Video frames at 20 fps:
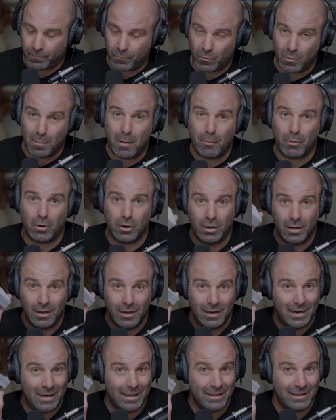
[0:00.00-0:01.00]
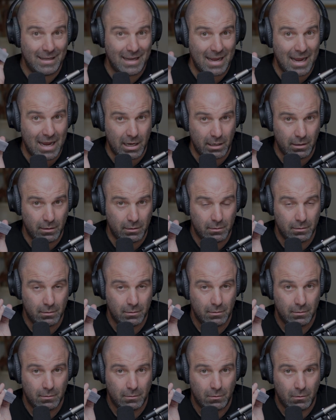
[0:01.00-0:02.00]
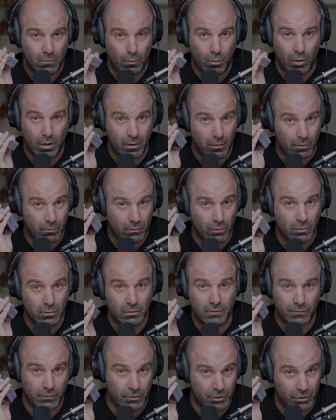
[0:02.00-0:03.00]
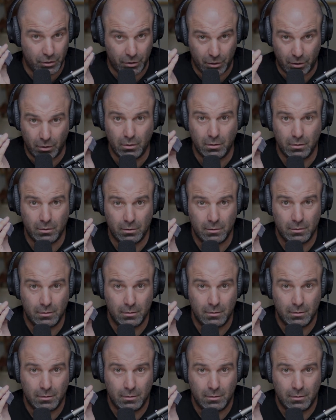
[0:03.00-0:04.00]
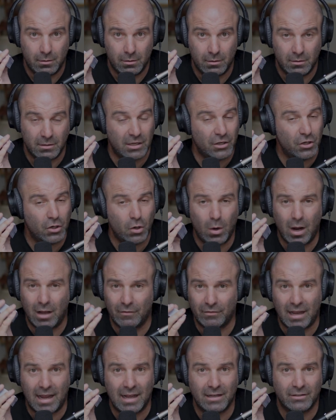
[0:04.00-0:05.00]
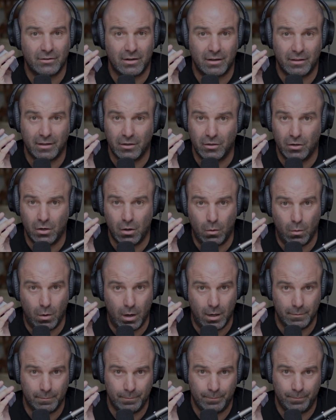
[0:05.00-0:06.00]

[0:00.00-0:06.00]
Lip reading: Remember, in the end, one of the rules for sure is that you don't have to answer anything you don't want.